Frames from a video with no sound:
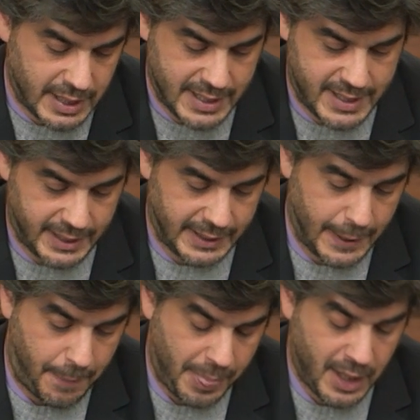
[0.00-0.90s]

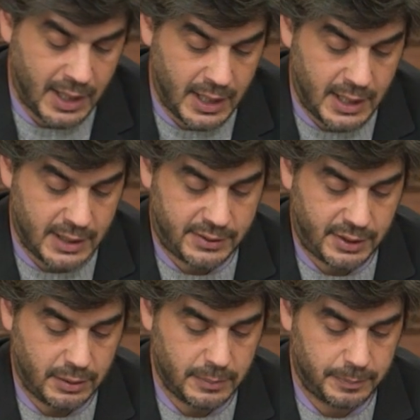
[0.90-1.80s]
agenda.
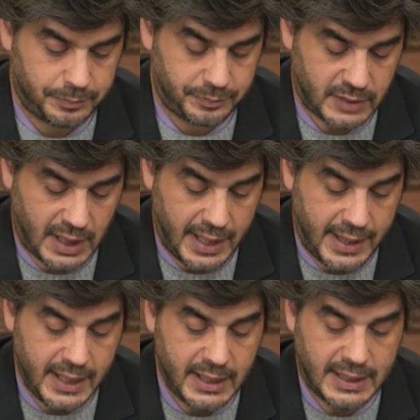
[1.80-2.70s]
So, I
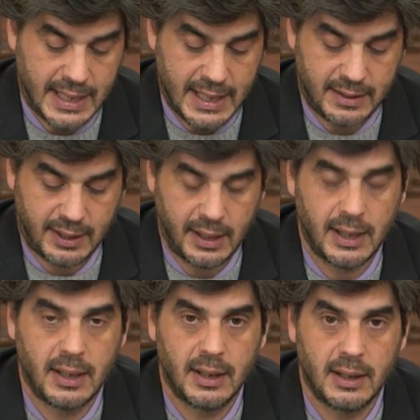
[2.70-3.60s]
think that
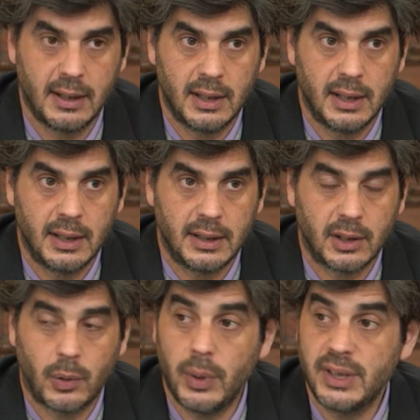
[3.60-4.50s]

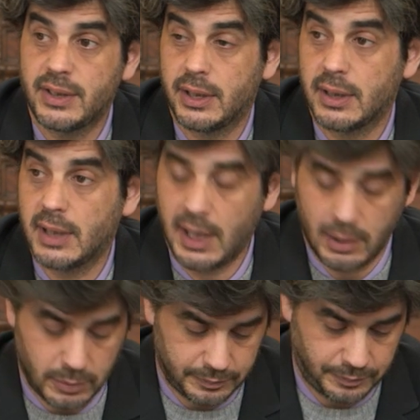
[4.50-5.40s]
the question
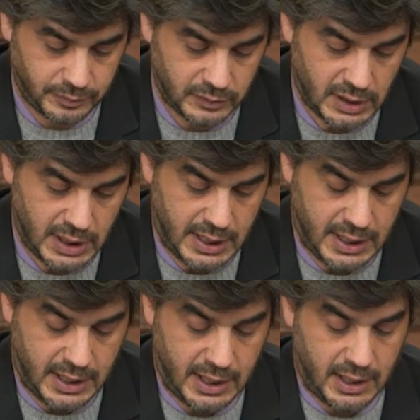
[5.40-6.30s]
now,
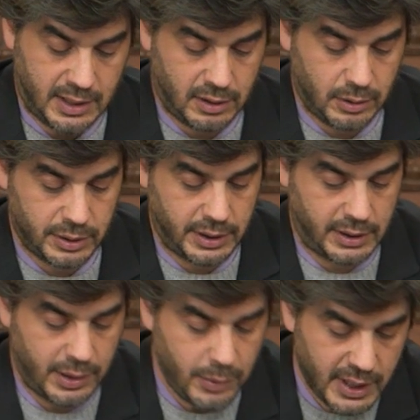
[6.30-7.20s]
or
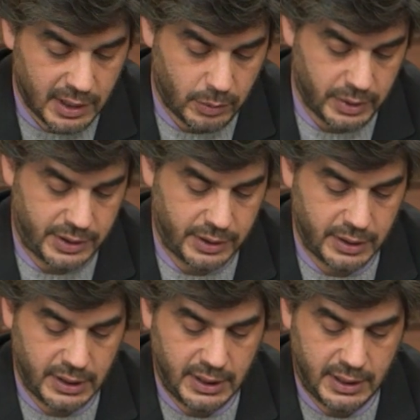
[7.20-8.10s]
the real
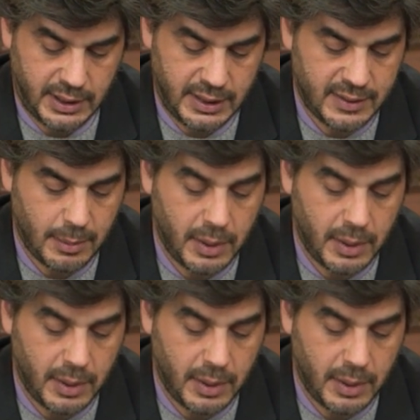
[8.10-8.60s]
question, is